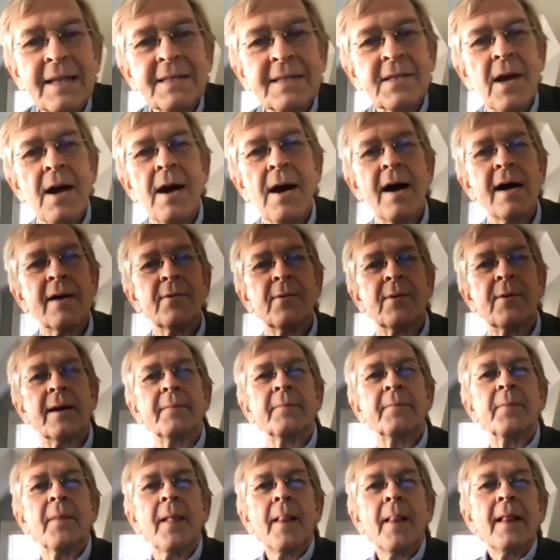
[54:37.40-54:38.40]
that's a hard
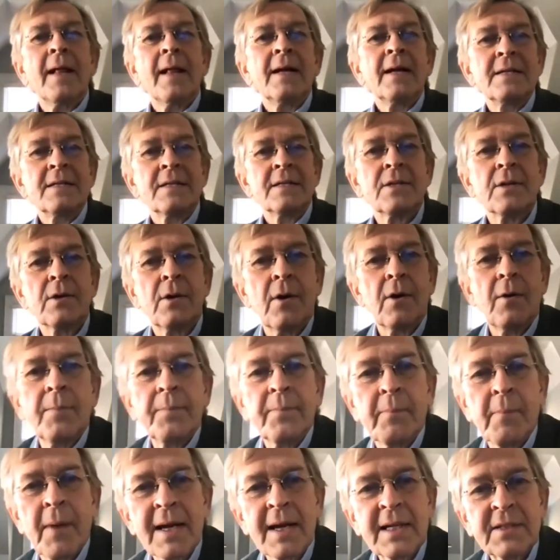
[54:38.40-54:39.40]
one.
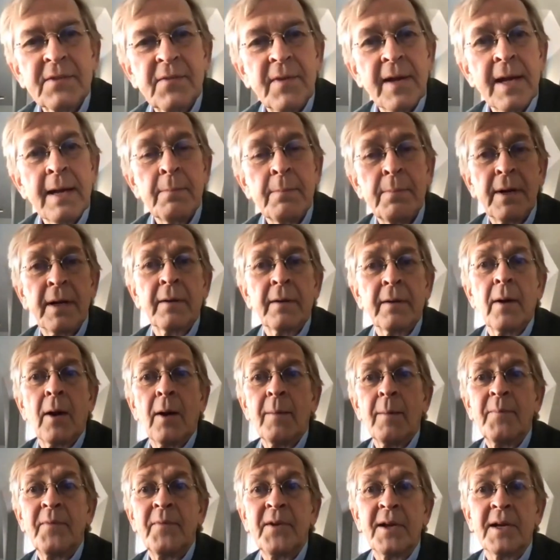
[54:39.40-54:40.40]
So Max Weber
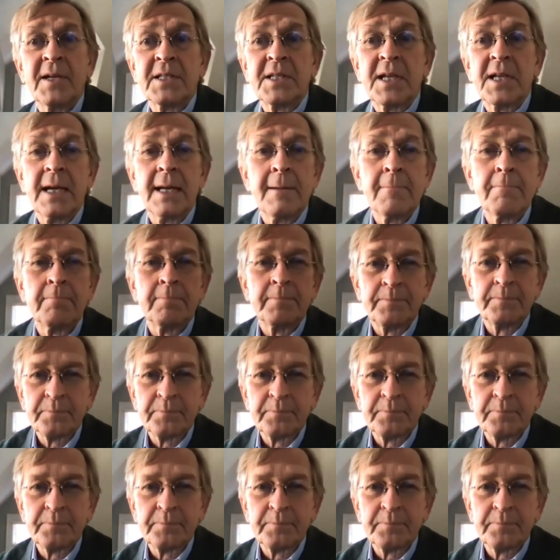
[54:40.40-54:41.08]
obviously